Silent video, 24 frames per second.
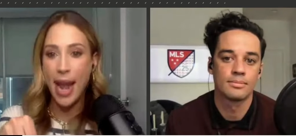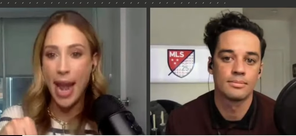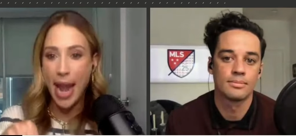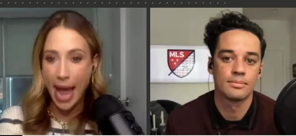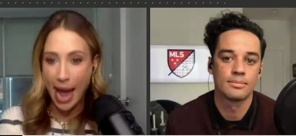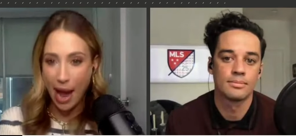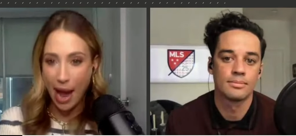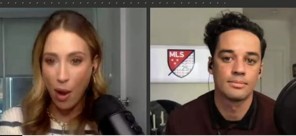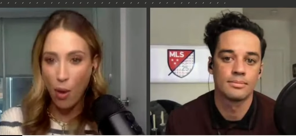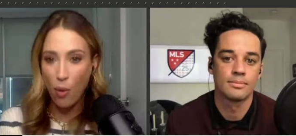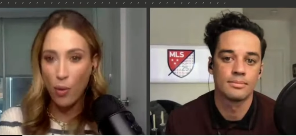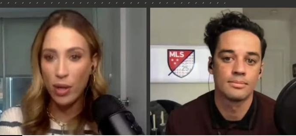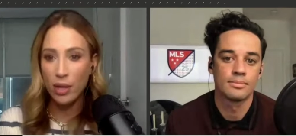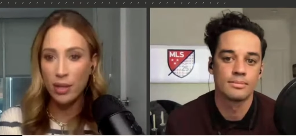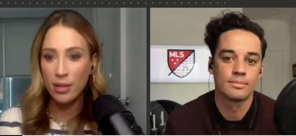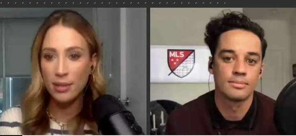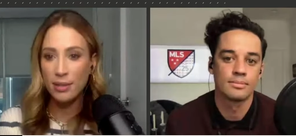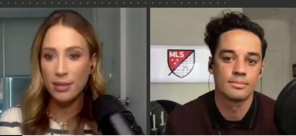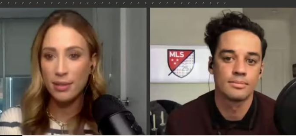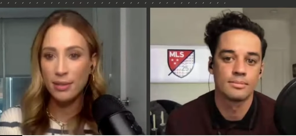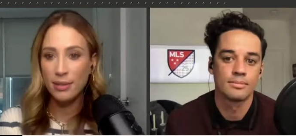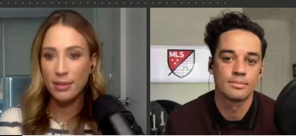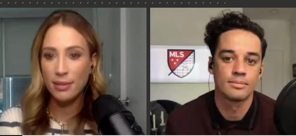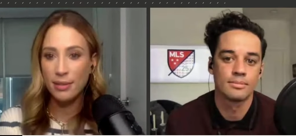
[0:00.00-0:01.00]
Speaker 1: now?
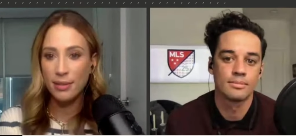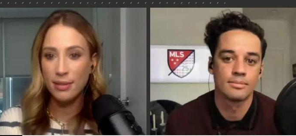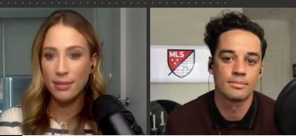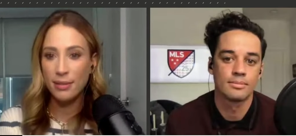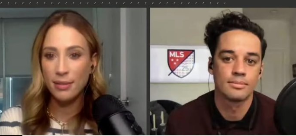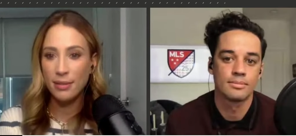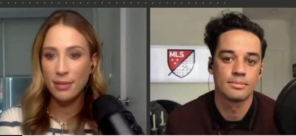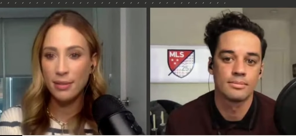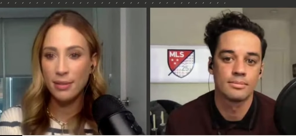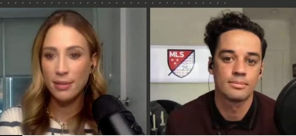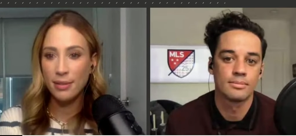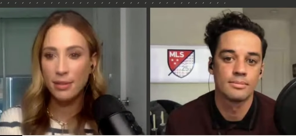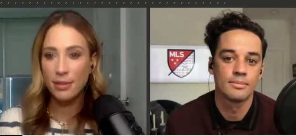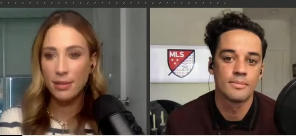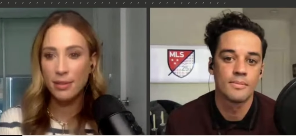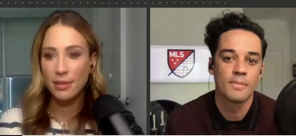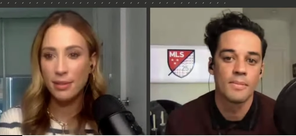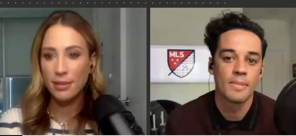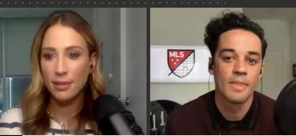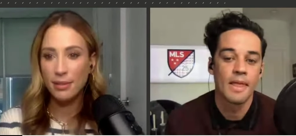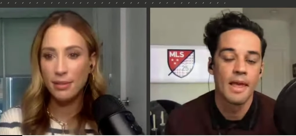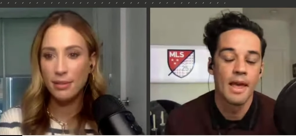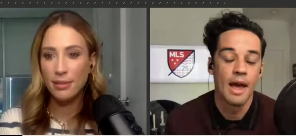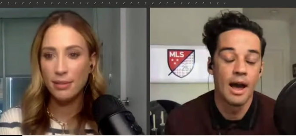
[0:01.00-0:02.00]

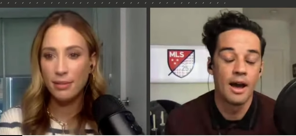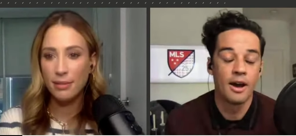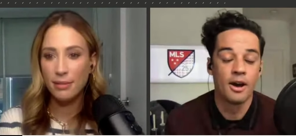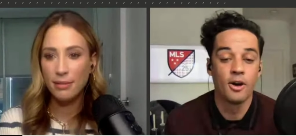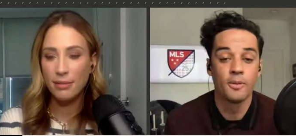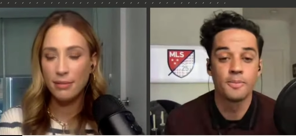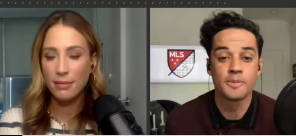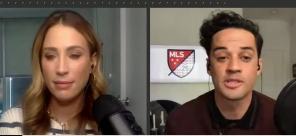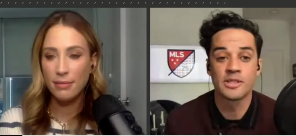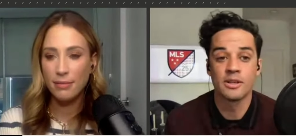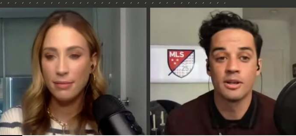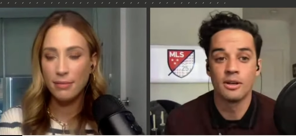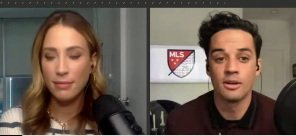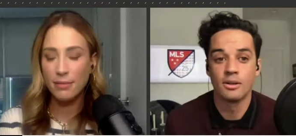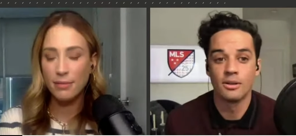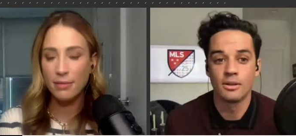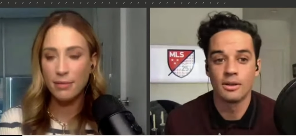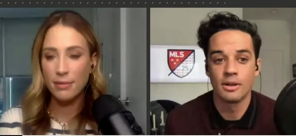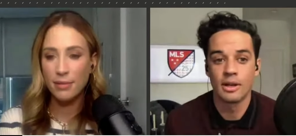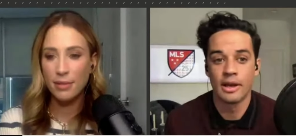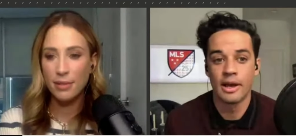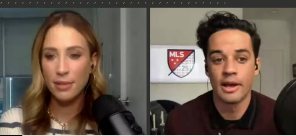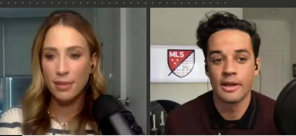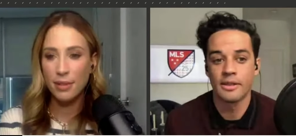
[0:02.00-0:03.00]
Speaker 2: I hope so.
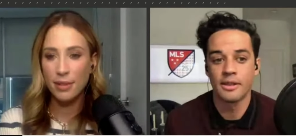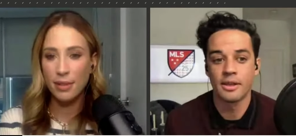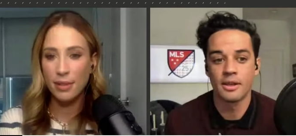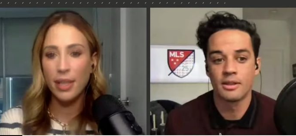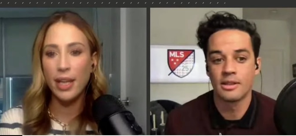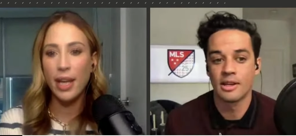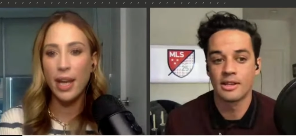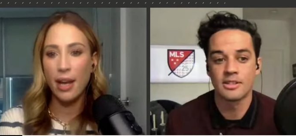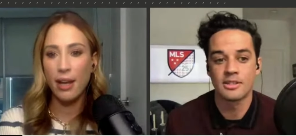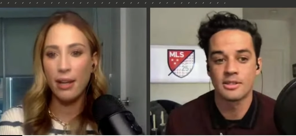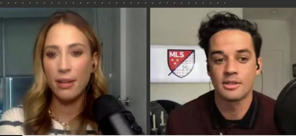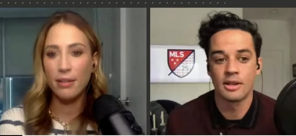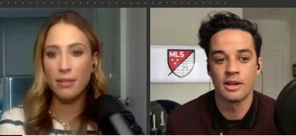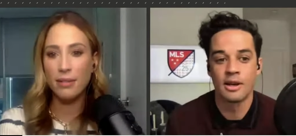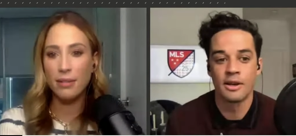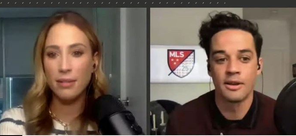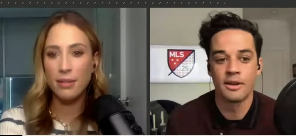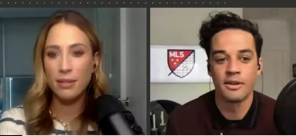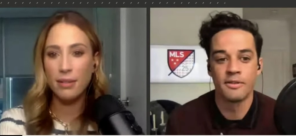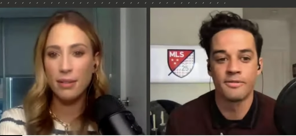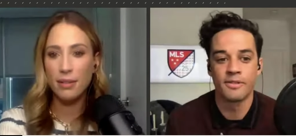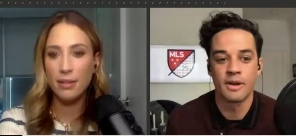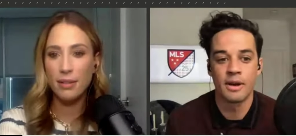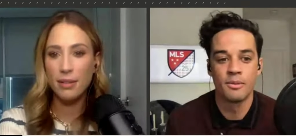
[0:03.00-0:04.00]
I think that's yeah. Uh,
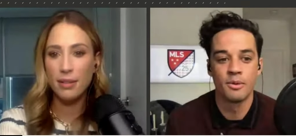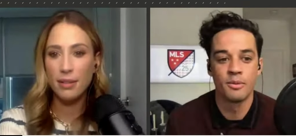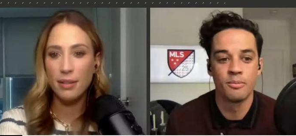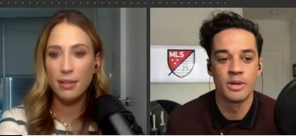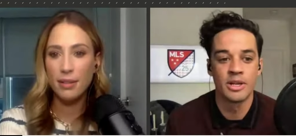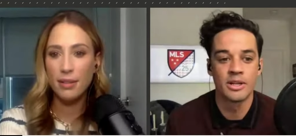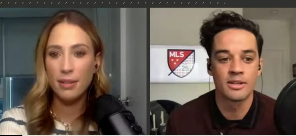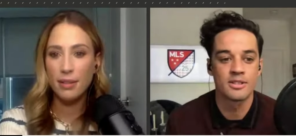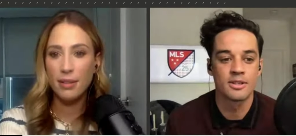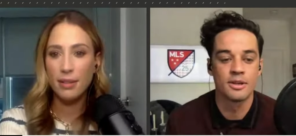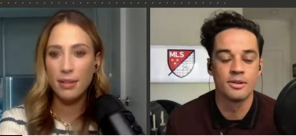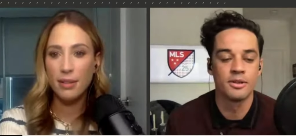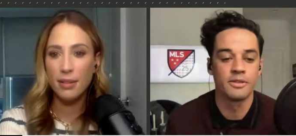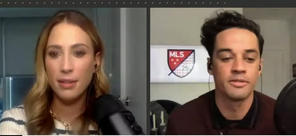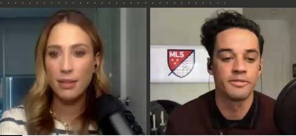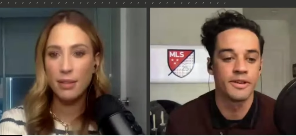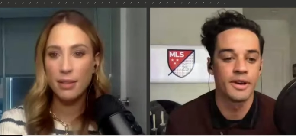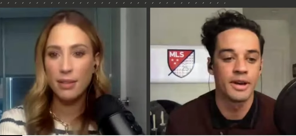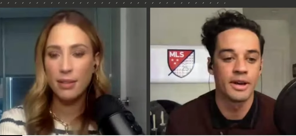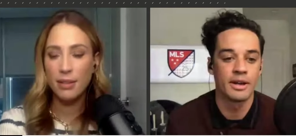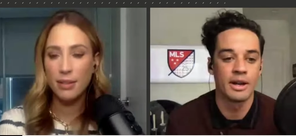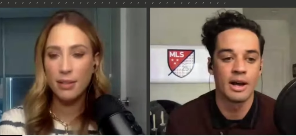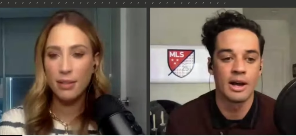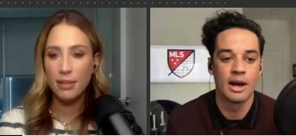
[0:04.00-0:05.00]
if I'm a Minnesota
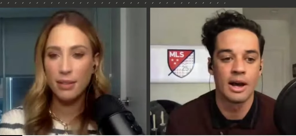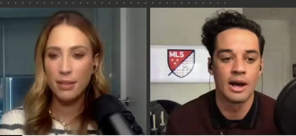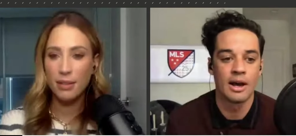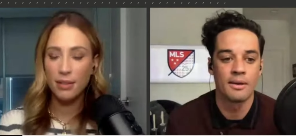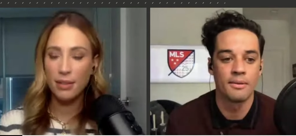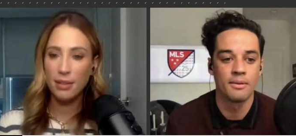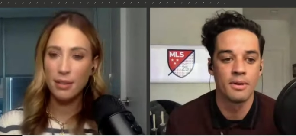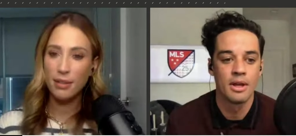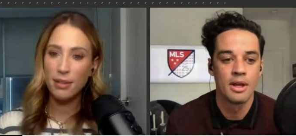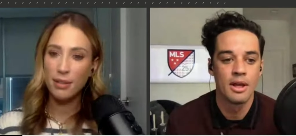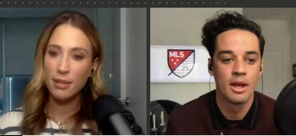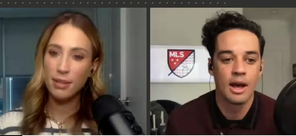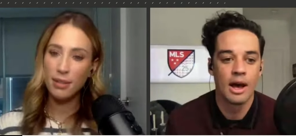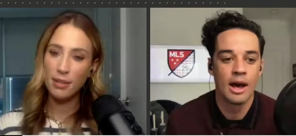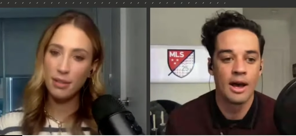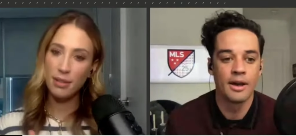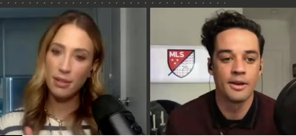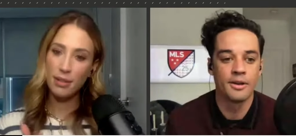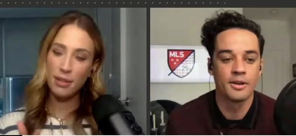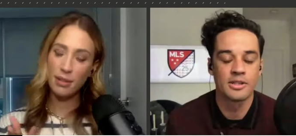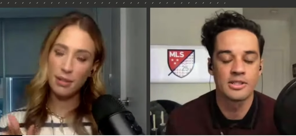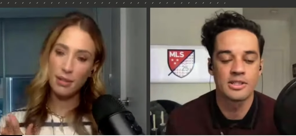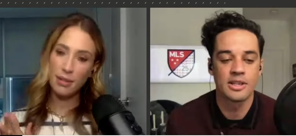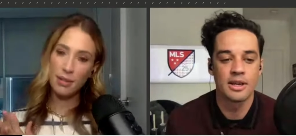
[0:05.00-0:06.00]
fan, I I, I
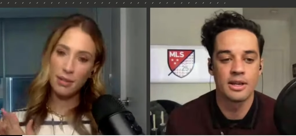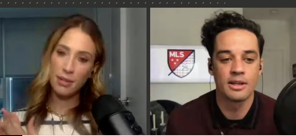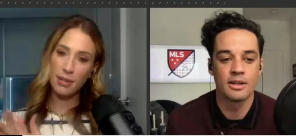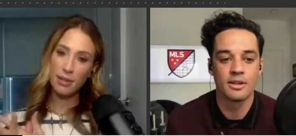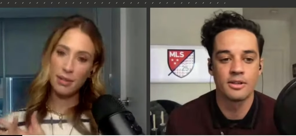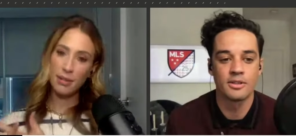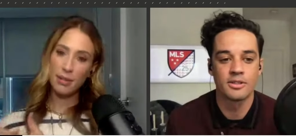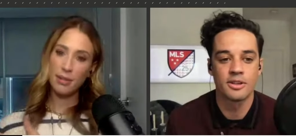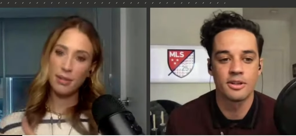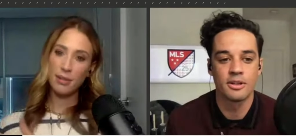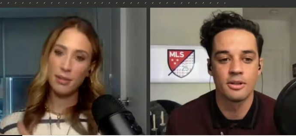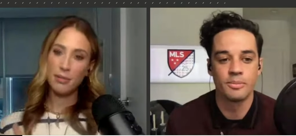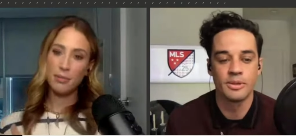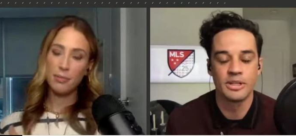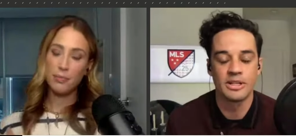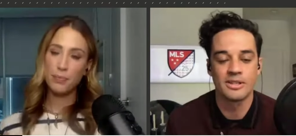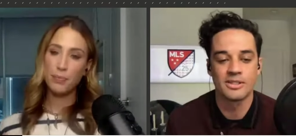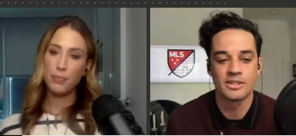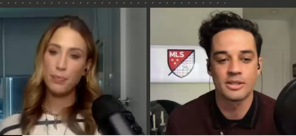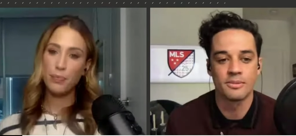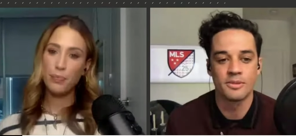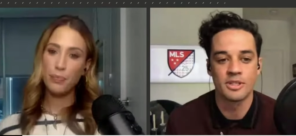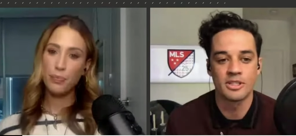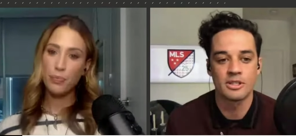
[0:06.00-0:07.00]
understand there's going to be
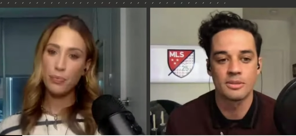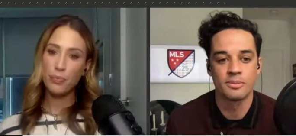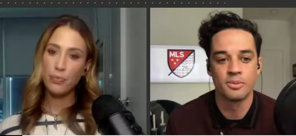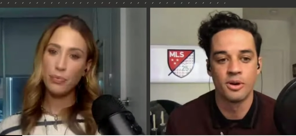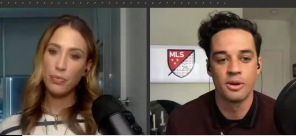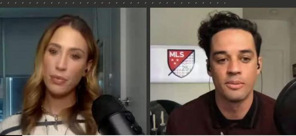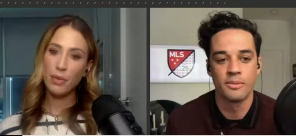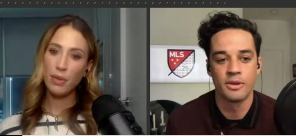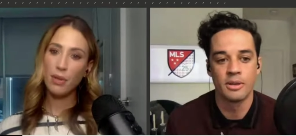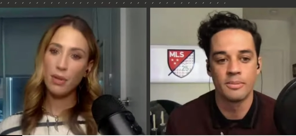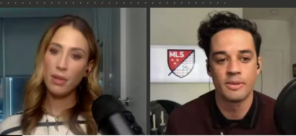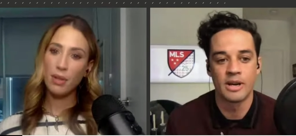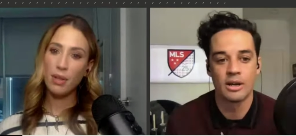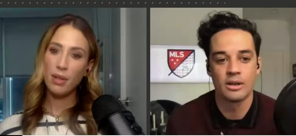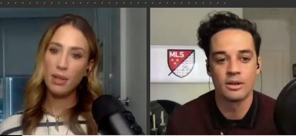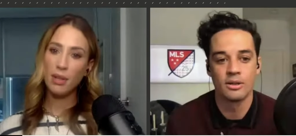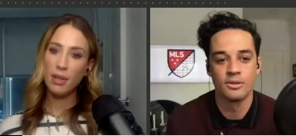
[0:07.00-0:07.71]
some disappointment about